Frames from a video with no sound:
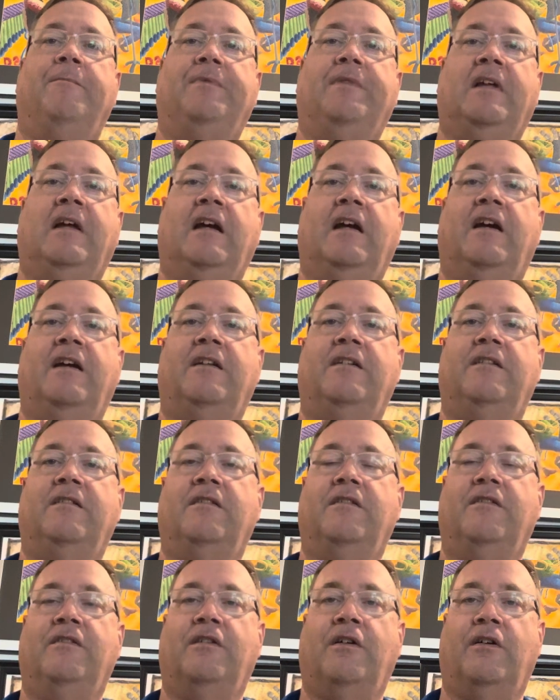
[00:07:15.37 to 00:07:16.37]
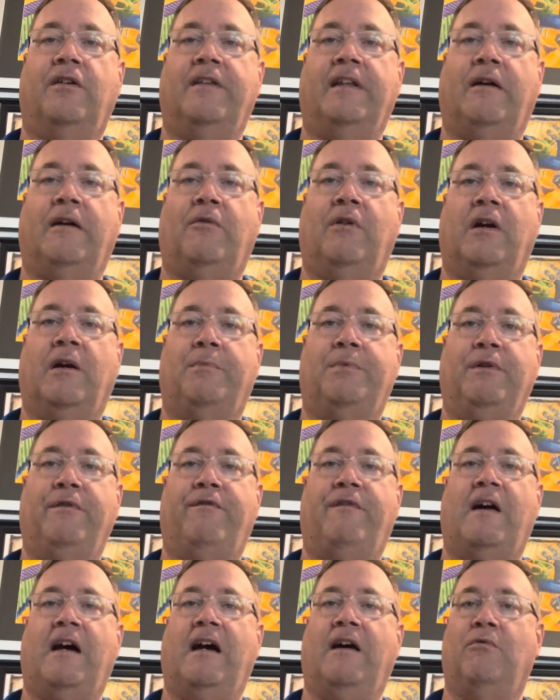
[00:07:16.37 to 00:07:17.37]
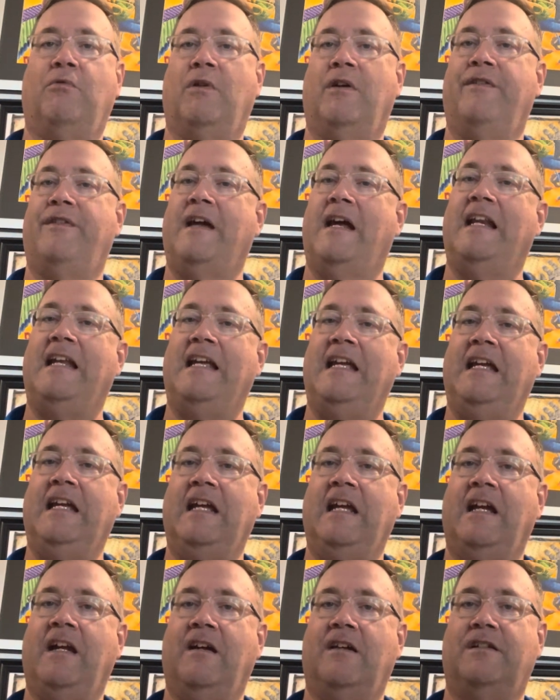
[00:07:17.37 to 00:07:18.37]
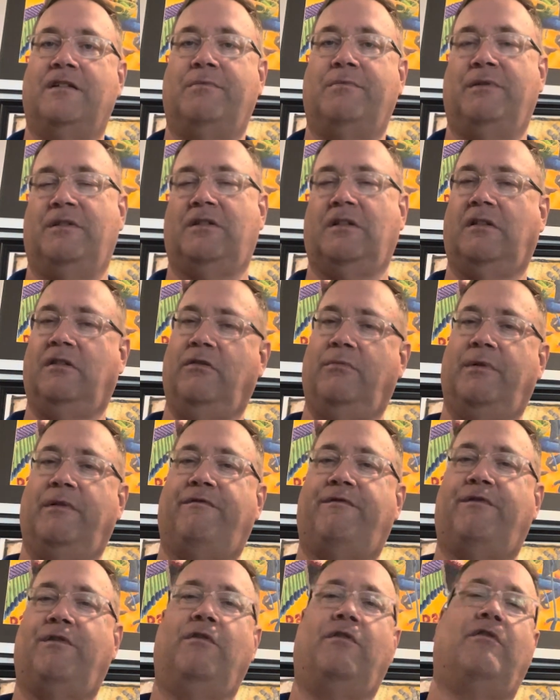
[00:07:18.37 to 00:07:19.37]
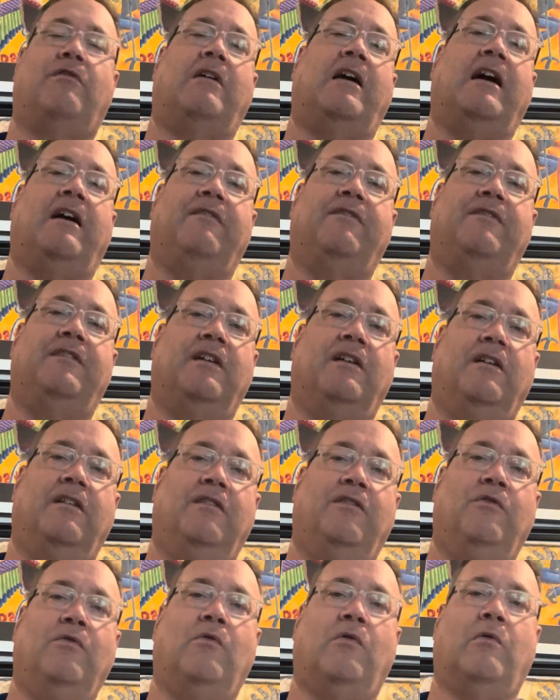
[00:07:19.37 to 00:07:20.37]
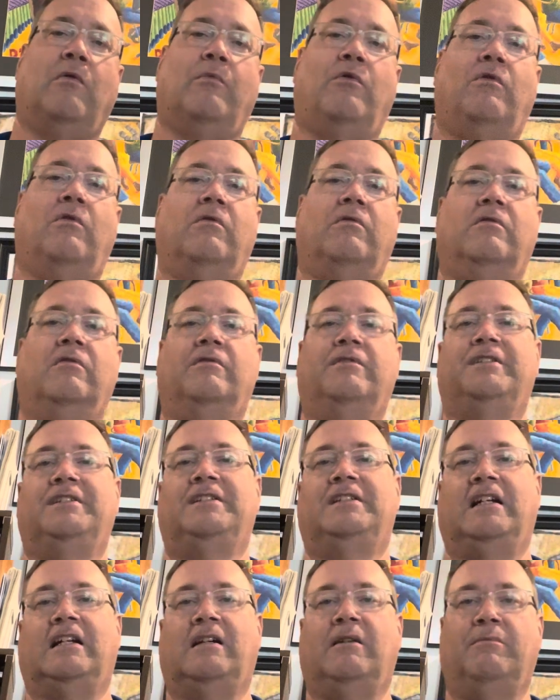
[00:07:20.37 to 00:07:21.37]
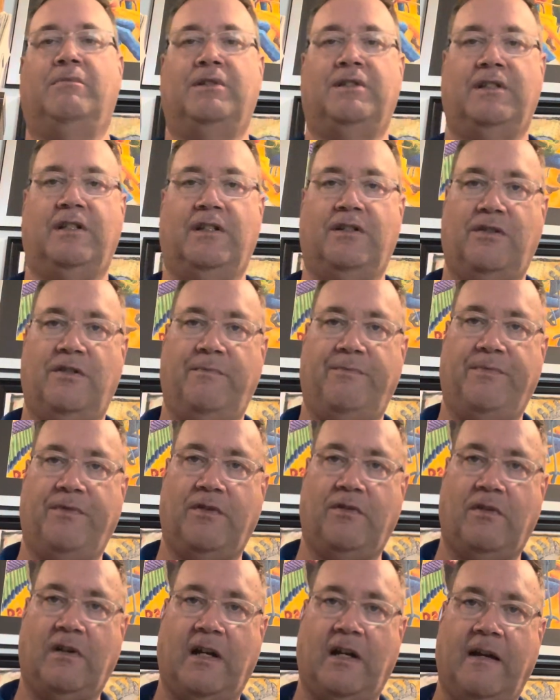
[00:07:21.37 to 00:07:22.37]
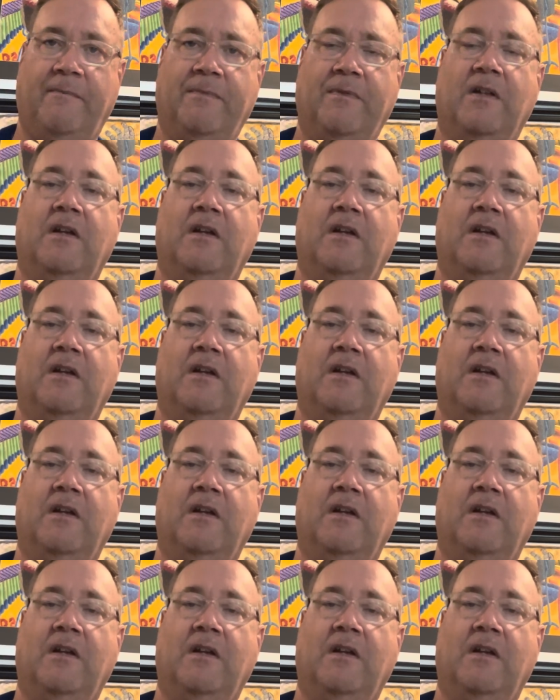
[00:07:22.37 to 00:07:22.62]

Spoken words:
And that will help you find where that E is, but it's a little bit further out than a normal second position. Okay,